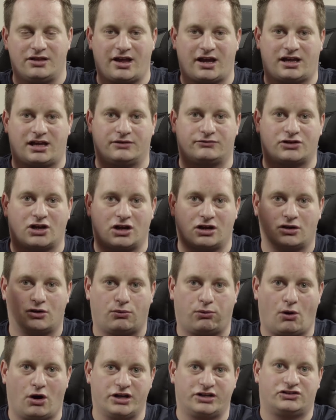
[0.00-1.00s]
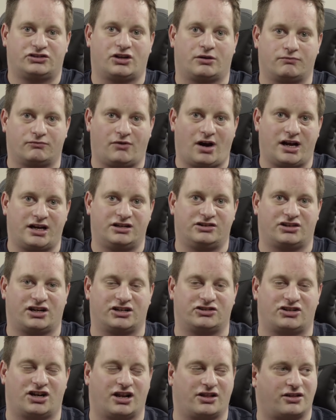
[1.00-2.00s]
That gives quite some range,
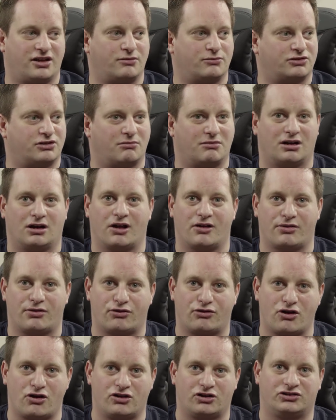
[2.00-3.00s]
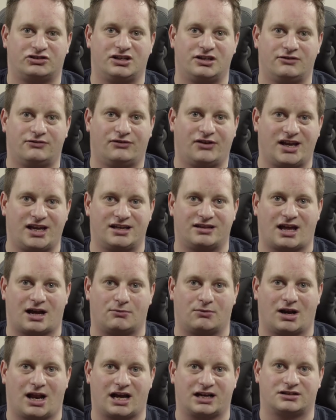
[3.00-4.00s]
actually. I think it was something like 30 feet
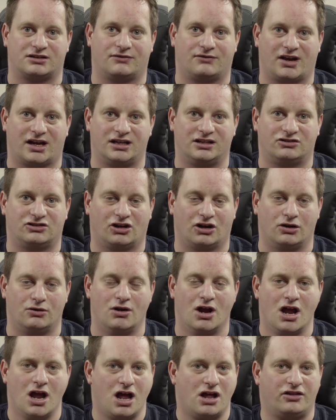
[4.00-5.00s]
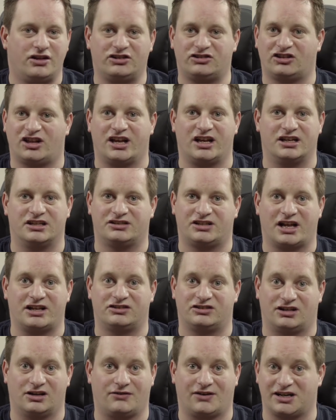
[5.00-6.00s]
that will activate to. And this thing is
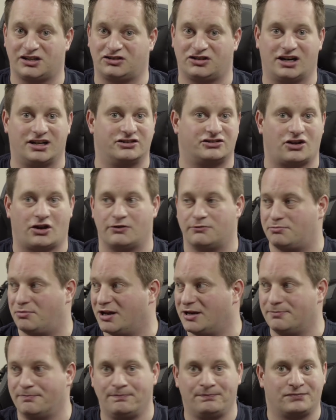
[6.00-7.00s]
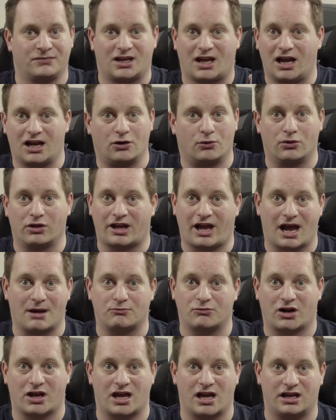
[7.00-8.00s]
sensitive, actually, as I've been getting all the
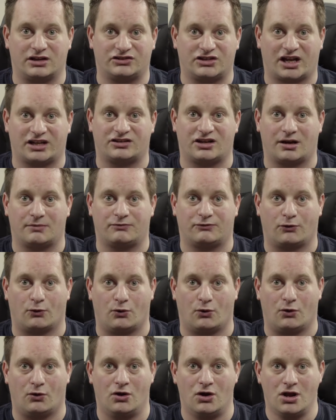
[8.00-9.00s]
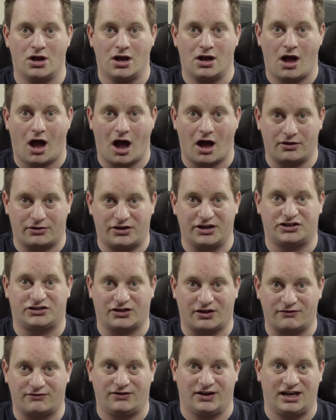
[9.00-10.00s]
camera gear set up for this
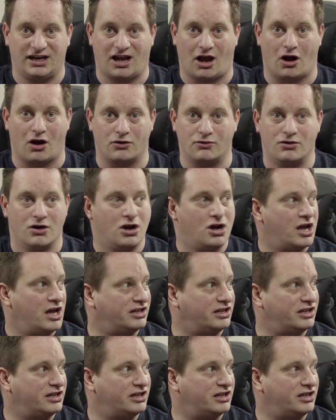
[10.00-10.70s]
video.